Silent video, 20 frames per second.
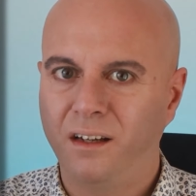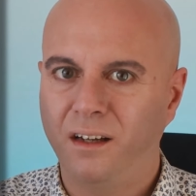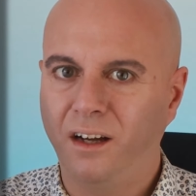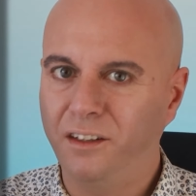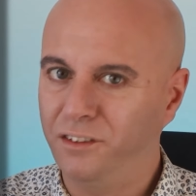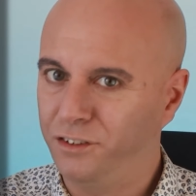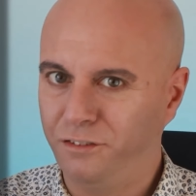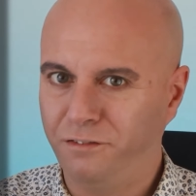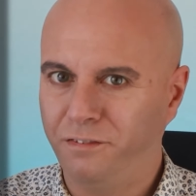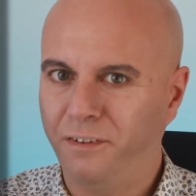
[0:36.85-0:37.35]

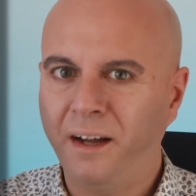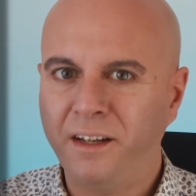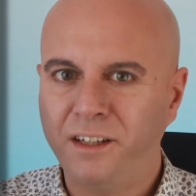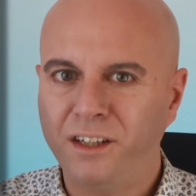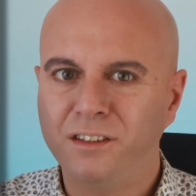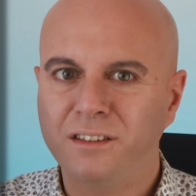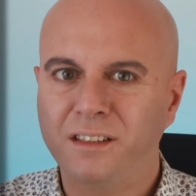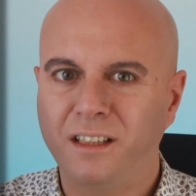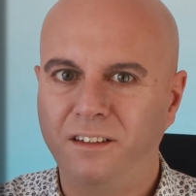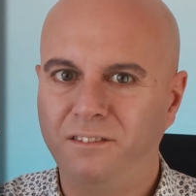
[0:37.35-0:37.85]
And to find
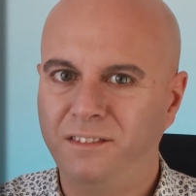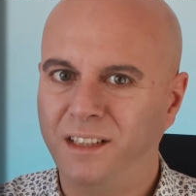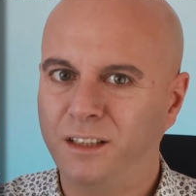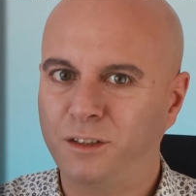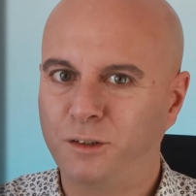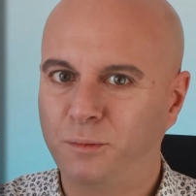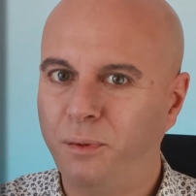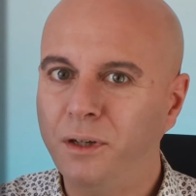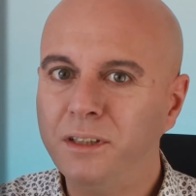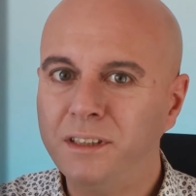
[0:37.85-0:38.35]
out if
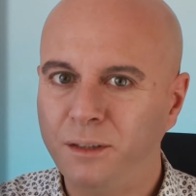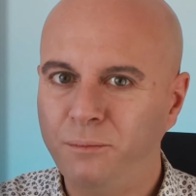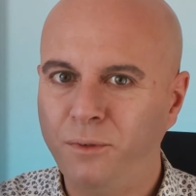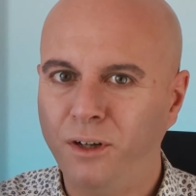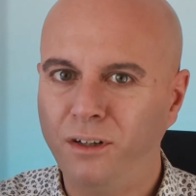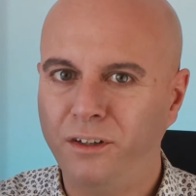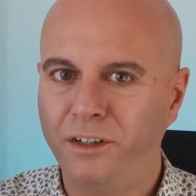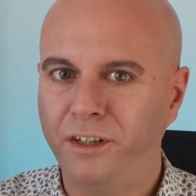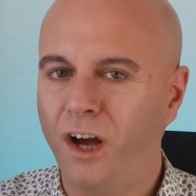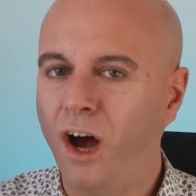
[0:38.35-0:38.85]
that's
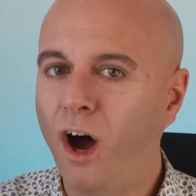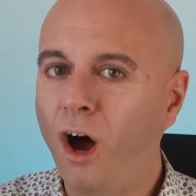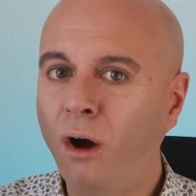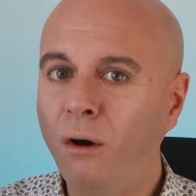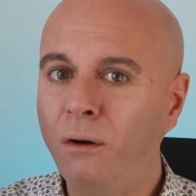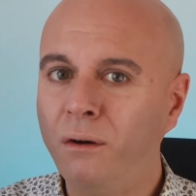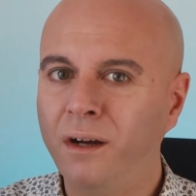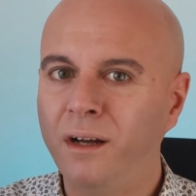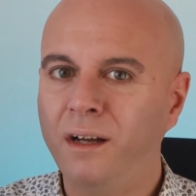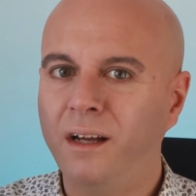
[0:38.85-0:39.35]
possible and
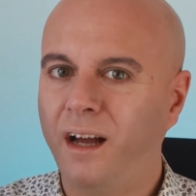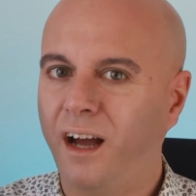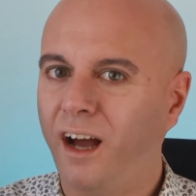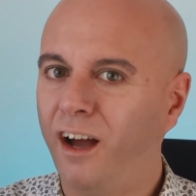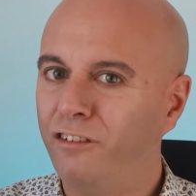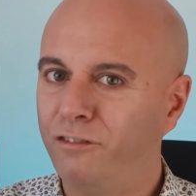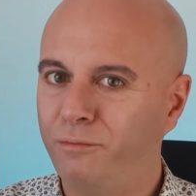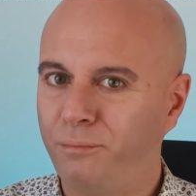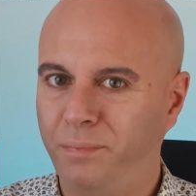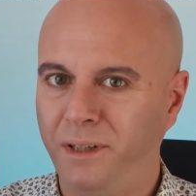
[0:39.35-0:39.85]
how,
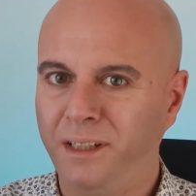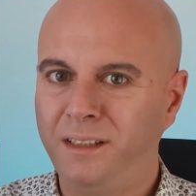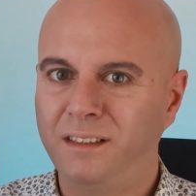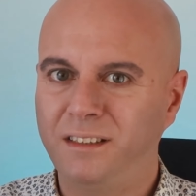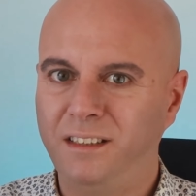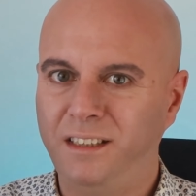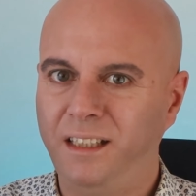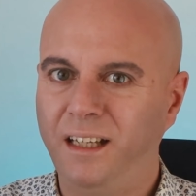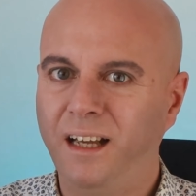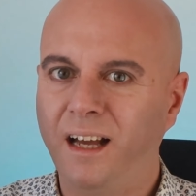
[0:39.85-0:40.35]
I've picked
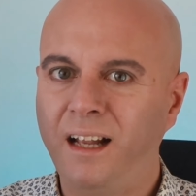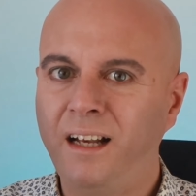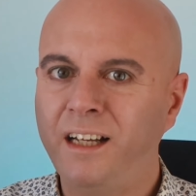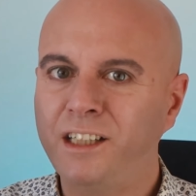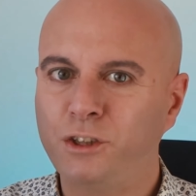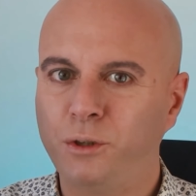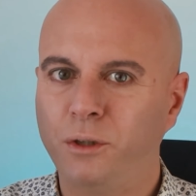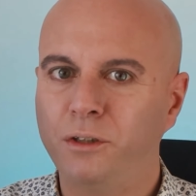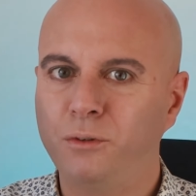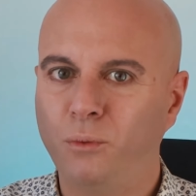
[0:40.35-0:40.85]
the
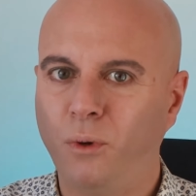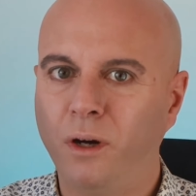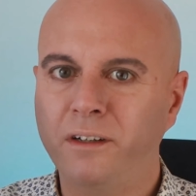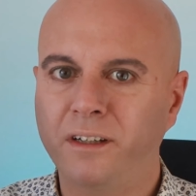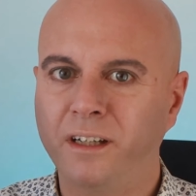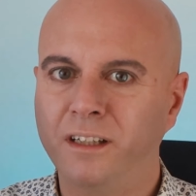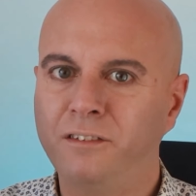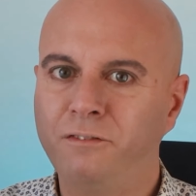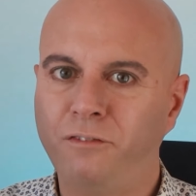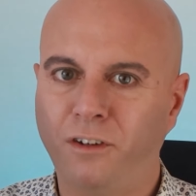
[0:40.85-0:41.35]
Electron
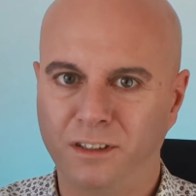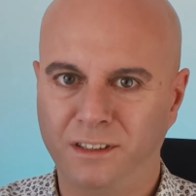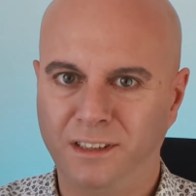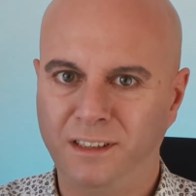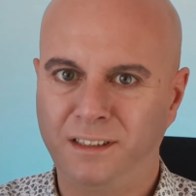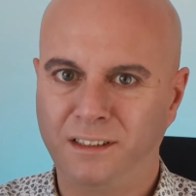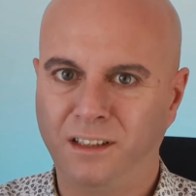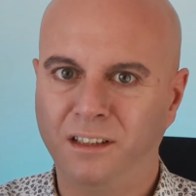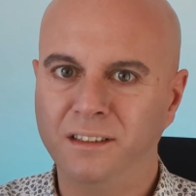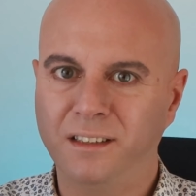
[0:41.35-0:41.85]
rocket for
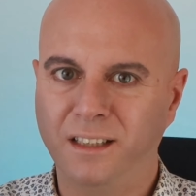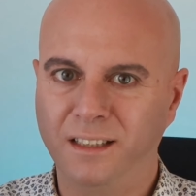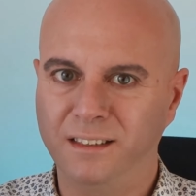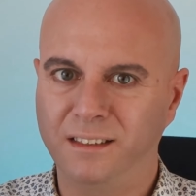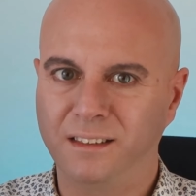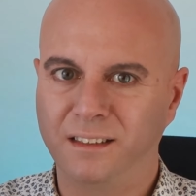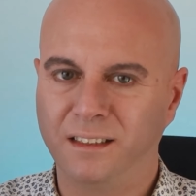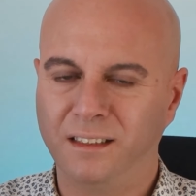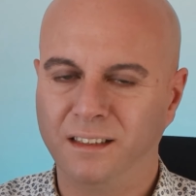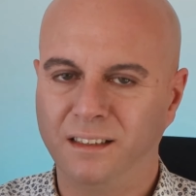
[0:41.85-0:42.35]
this
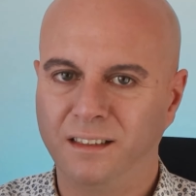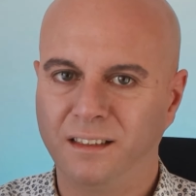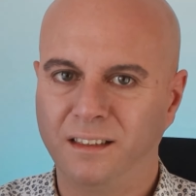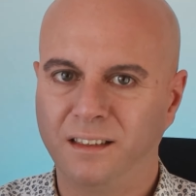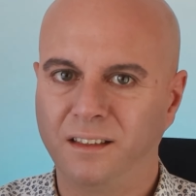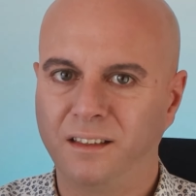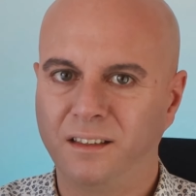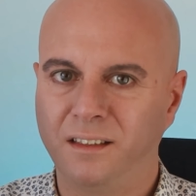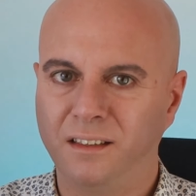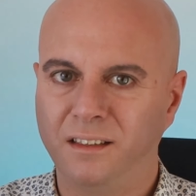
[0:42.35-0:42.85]
contest.
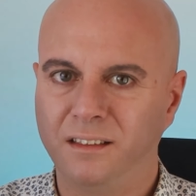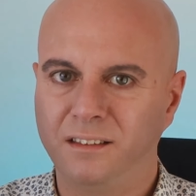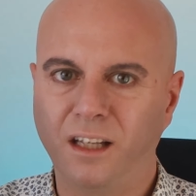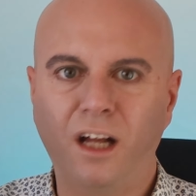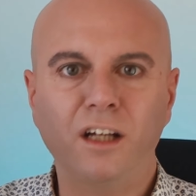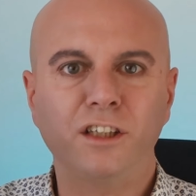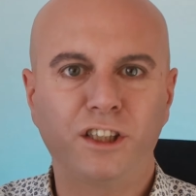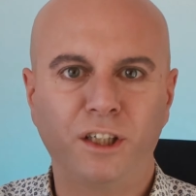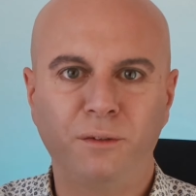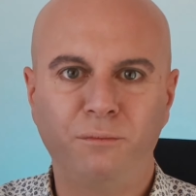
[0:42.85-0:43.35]

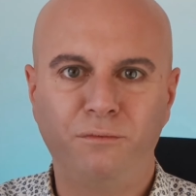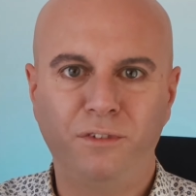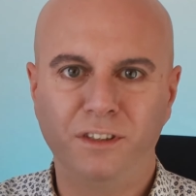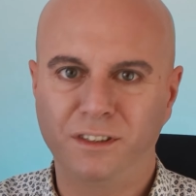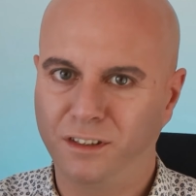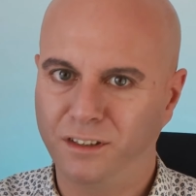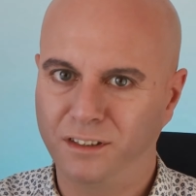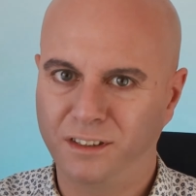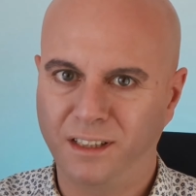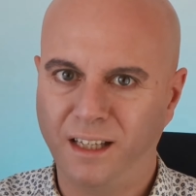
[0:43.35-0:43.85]
Starship
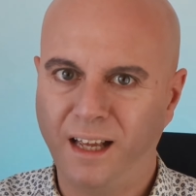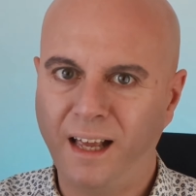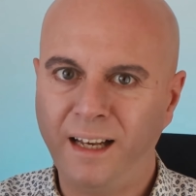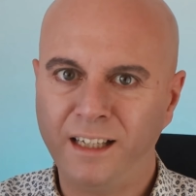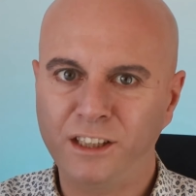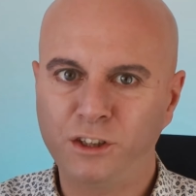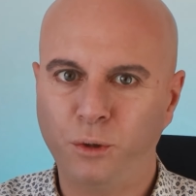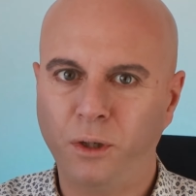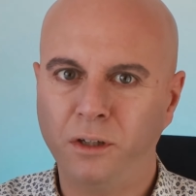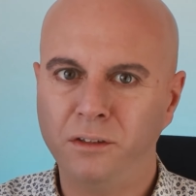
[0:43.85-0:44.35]
vs
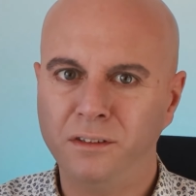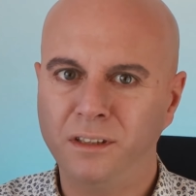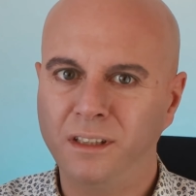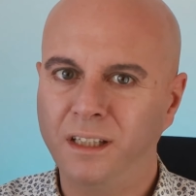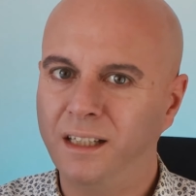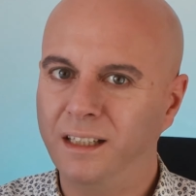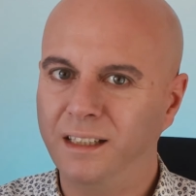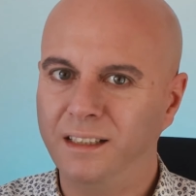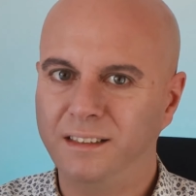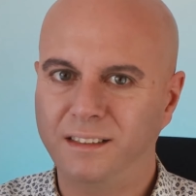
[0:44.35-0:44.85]
Electron,
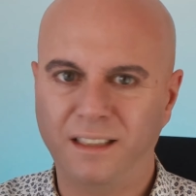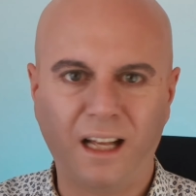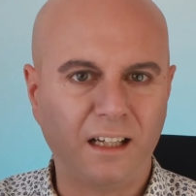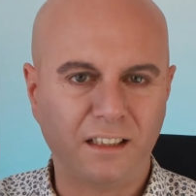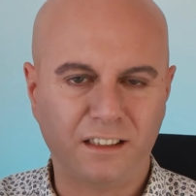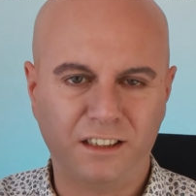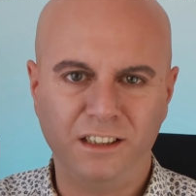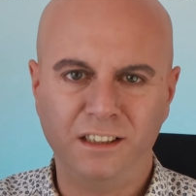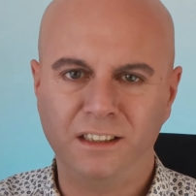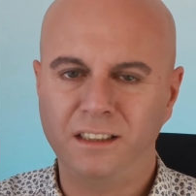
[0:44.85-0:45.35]

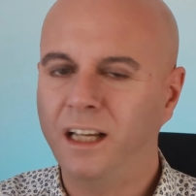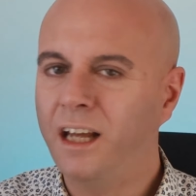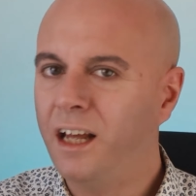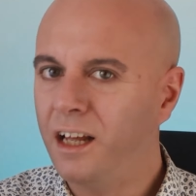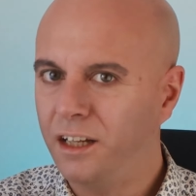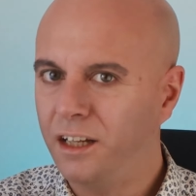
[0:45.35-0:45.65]
starting